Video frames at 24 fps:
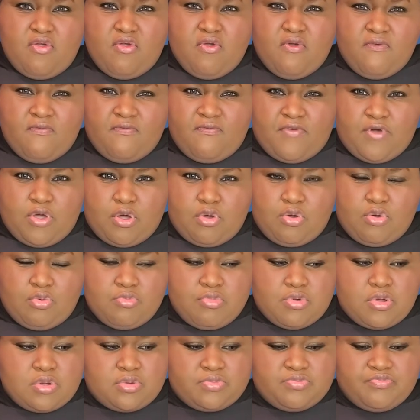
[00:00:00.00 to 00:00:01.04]

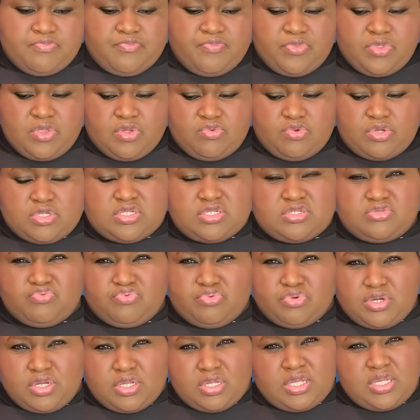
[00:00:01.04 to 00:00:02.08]
foam, which is
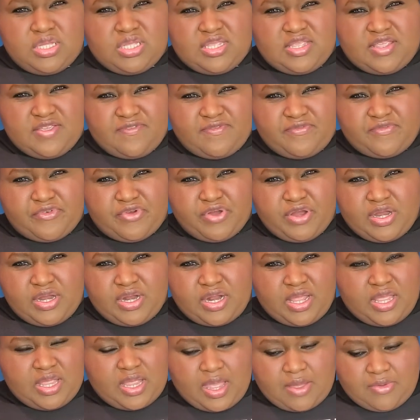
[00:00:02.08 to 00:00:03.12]
really different.
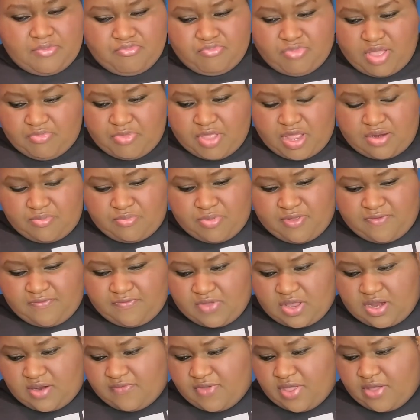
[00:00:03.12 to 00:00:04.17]
Like I'm, I'm not a big
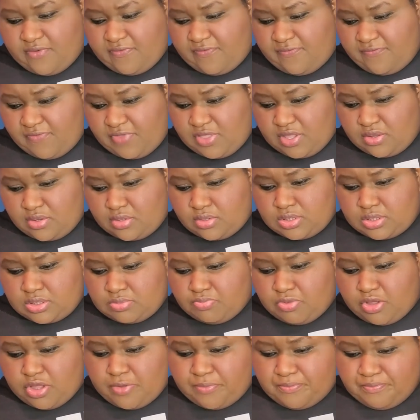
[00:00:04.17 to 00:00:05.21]
fan of how it feels,
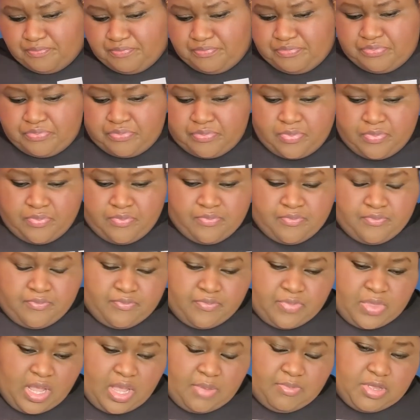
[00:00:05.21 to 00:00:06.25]
but
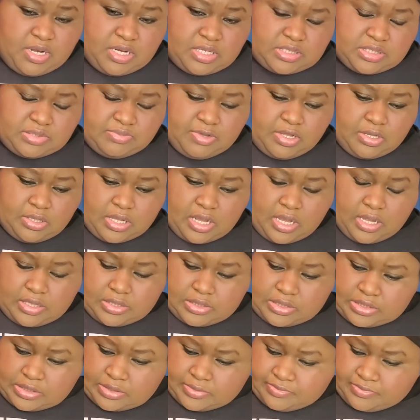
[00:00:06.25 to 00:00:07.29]
I mean, it smelled nice.